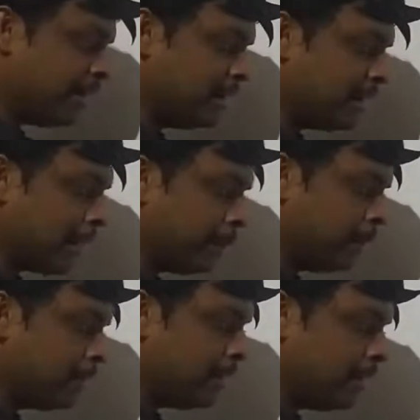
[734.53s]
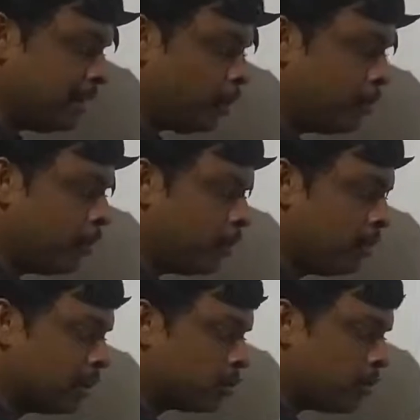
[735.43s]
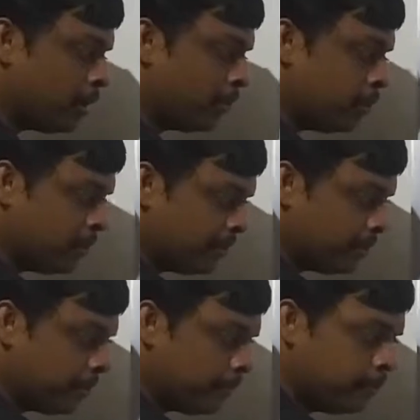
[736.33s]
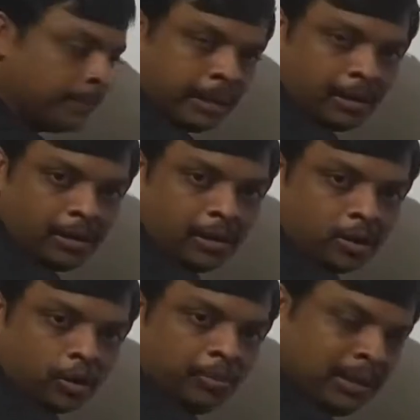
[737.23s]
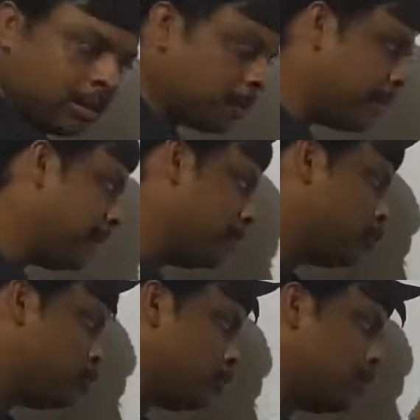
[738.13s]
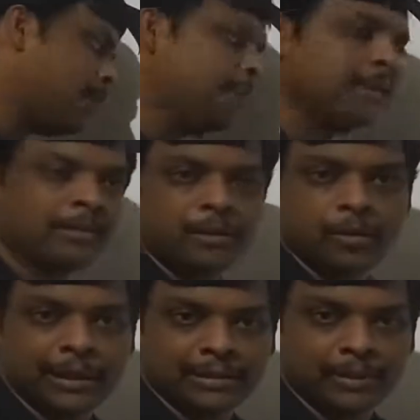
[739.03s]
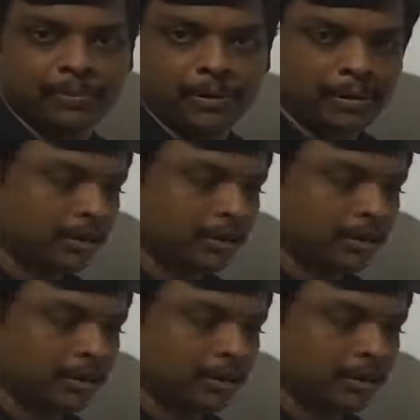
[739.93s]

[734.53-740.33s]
in capital A, observing small b, we will be in B. So B is final. So small b is also accepted.